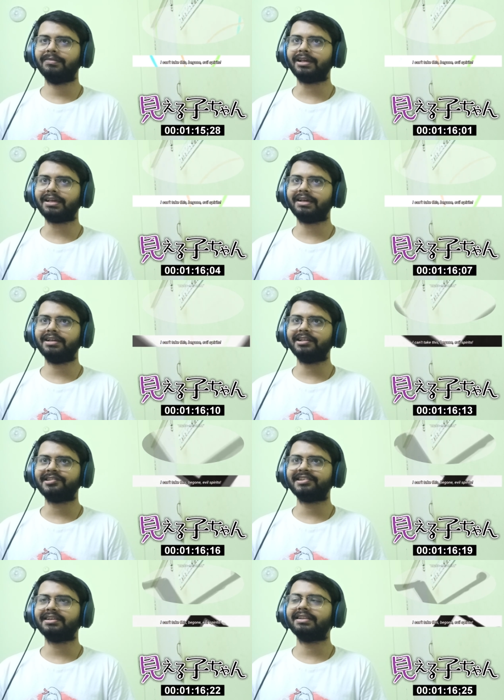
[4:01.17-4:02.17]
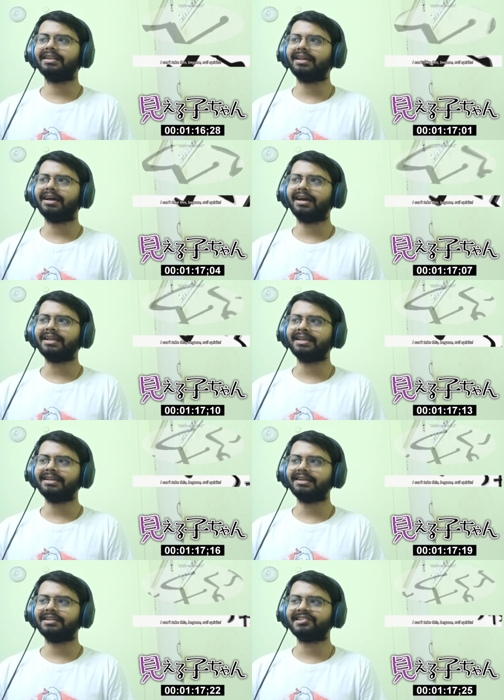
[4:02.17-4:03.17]
like I
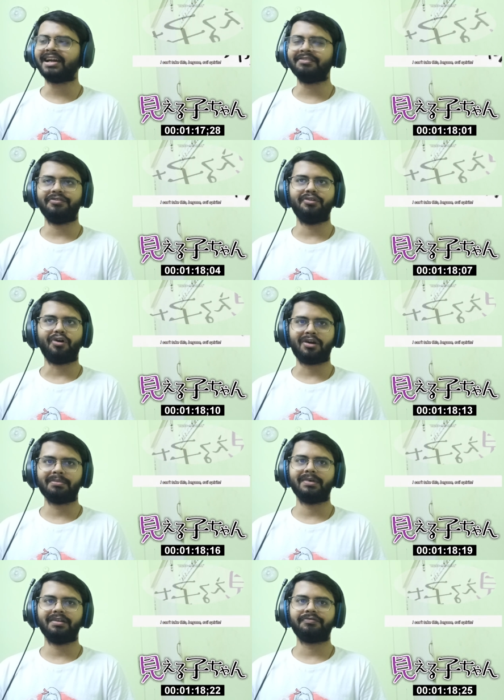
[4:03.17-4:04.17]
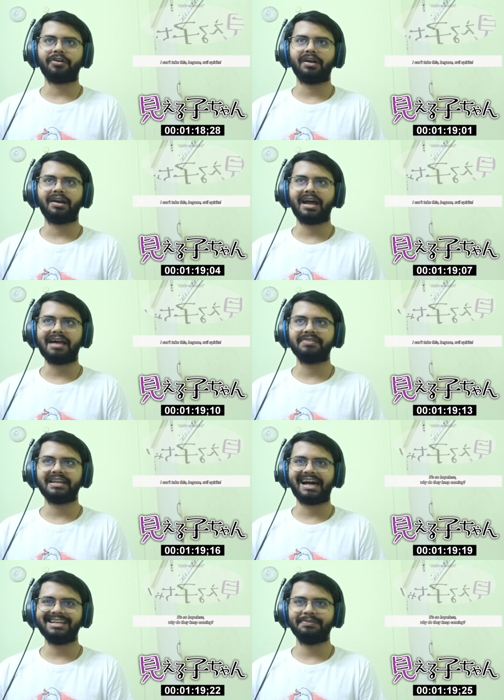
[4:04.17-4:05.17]
think it's kind of normal for her
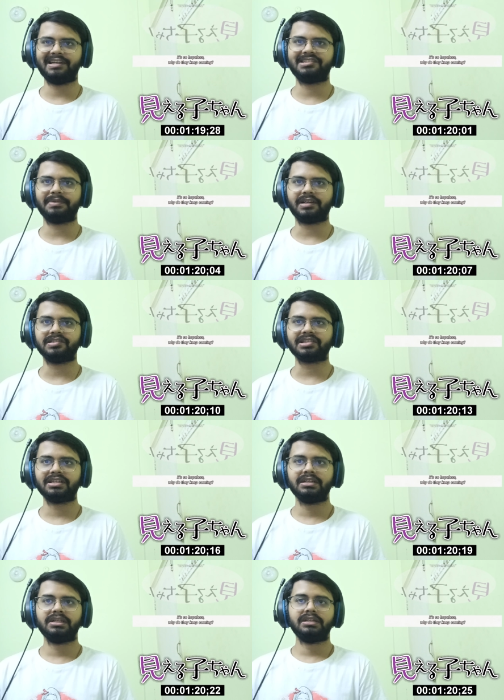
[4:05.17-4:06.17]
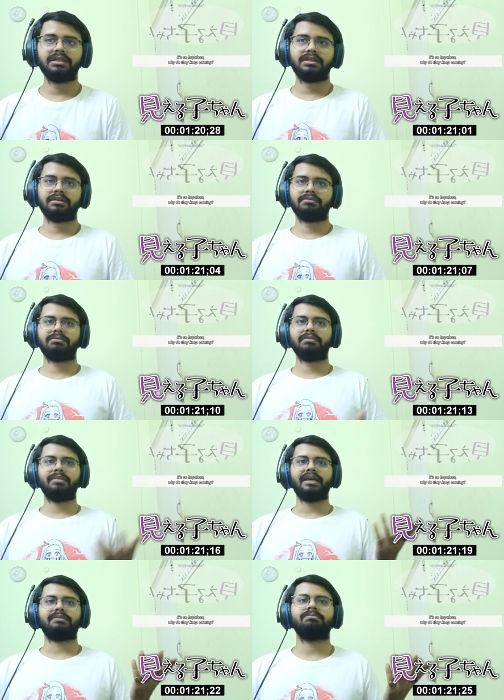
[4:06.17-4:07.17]
having nightmares, because
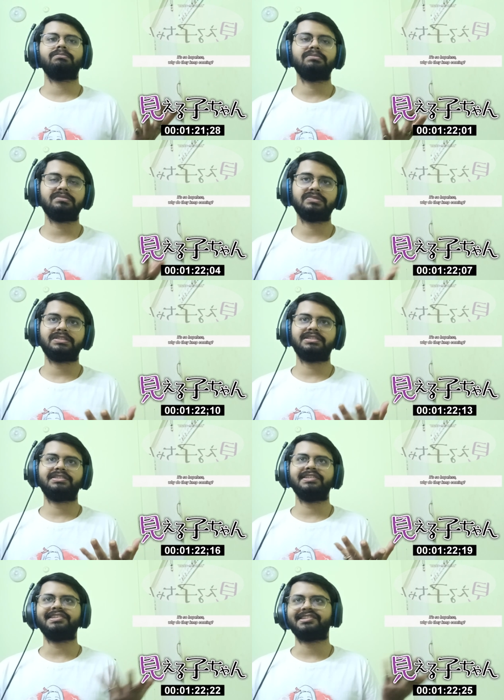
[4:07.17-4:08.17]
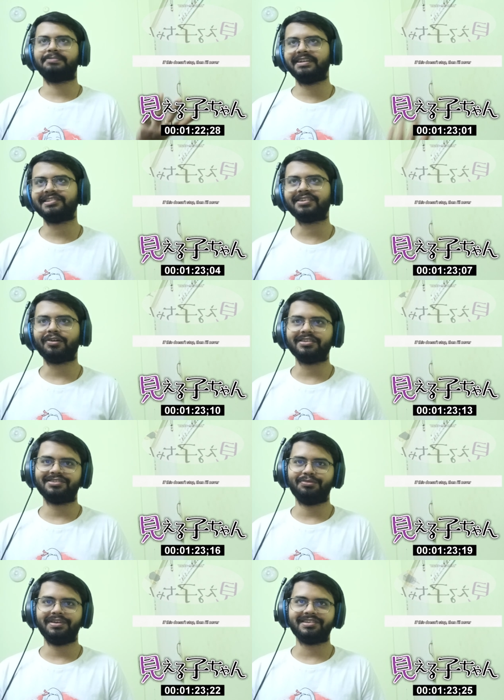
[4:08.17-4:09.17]
like she's experiencing all
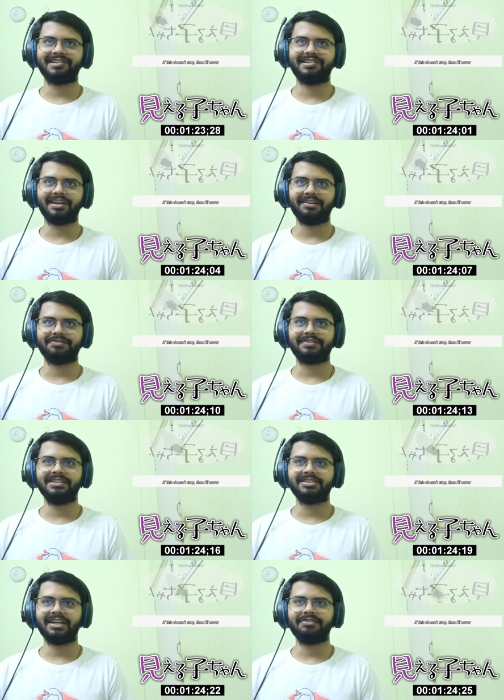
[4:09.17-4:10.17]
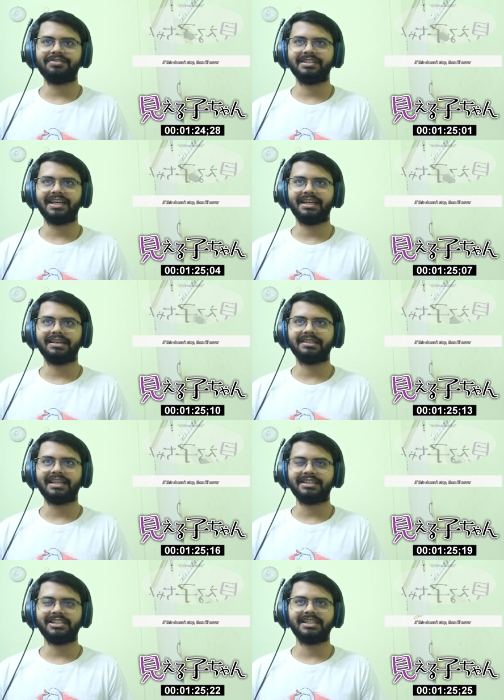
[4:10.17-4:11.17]
this weird stuff each and every day
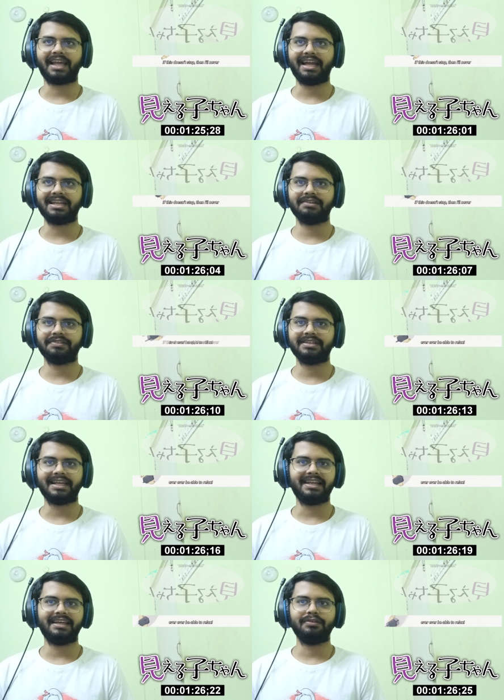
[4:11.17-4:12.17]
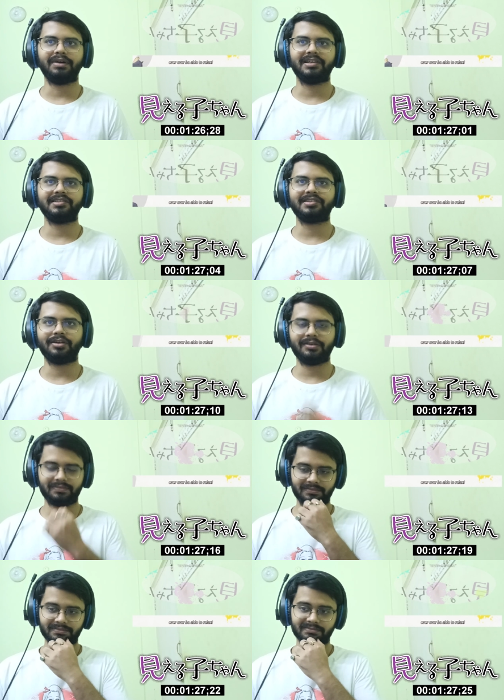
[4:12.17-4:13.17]
that she can't even tell anyone.
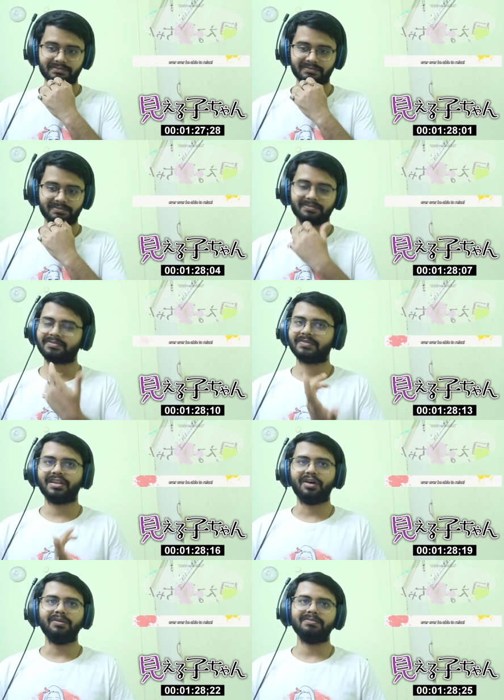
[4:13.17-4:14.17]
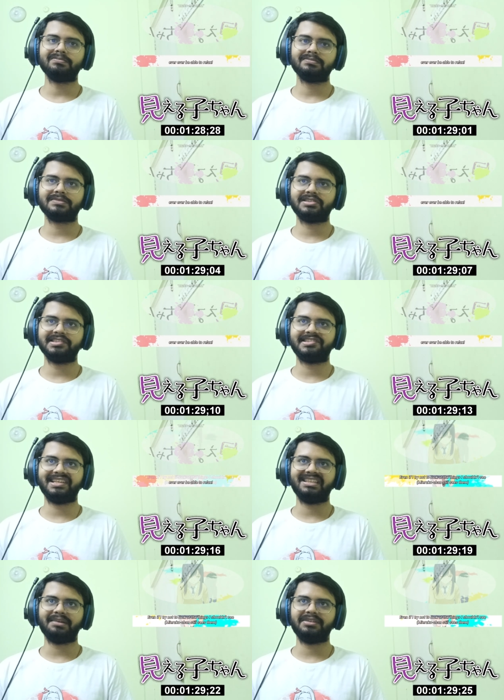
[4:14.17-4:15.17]
So no, she's seeing